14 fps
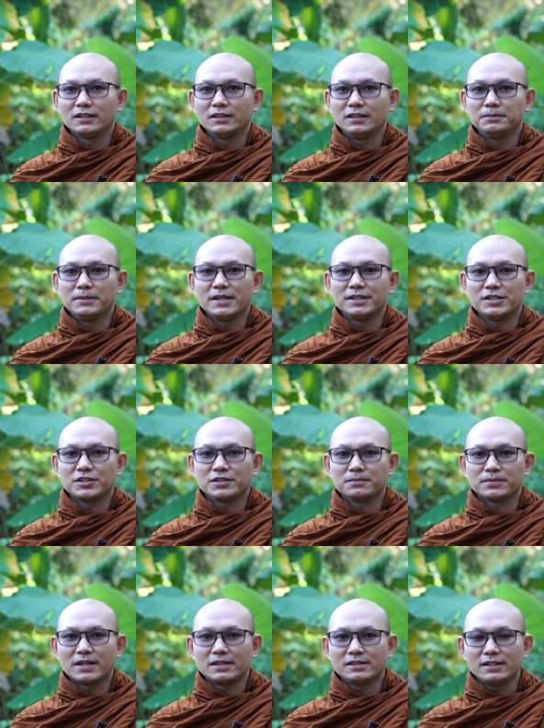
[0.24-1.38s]
in meditation
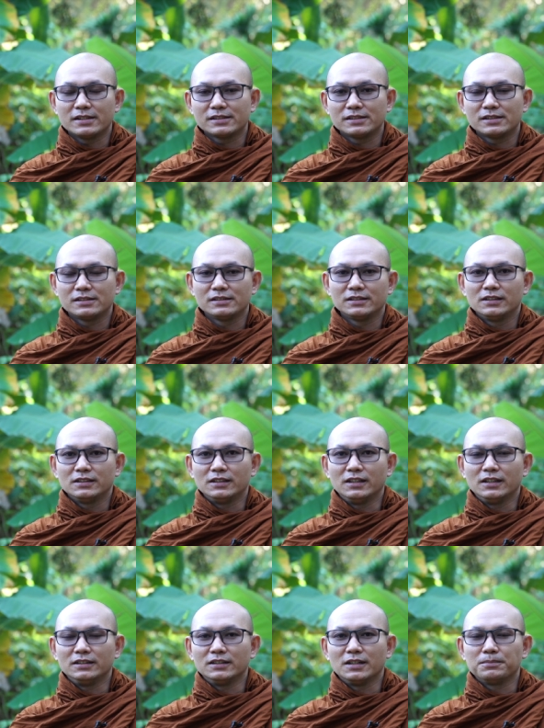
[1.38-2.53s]
practice
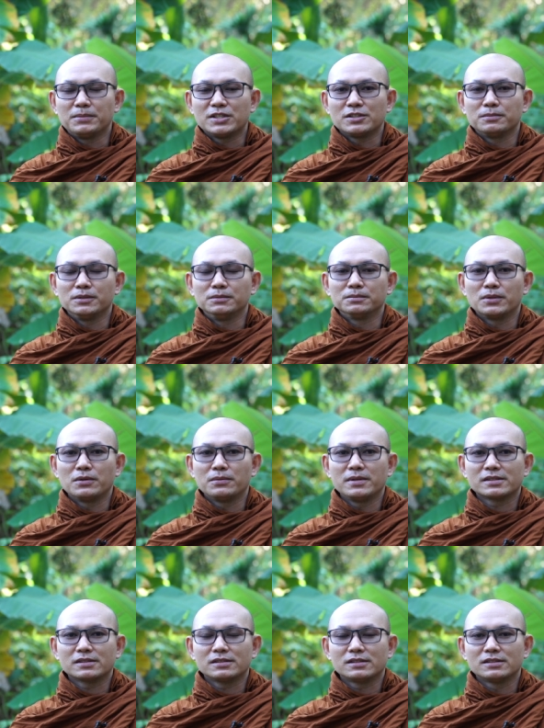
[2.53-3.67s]
in the Pachipam
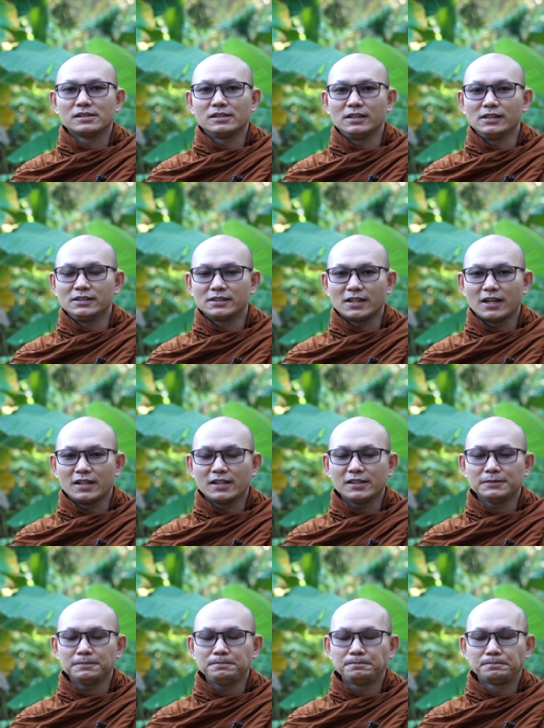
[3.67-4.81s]
province in
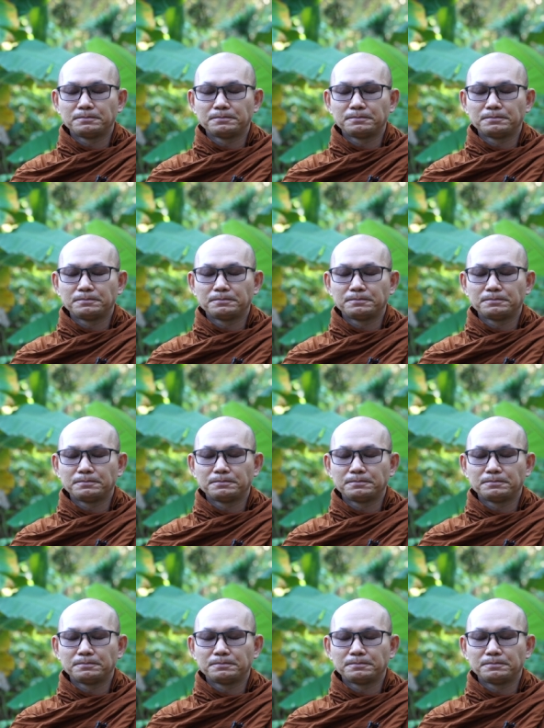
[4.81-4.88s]
Thailand.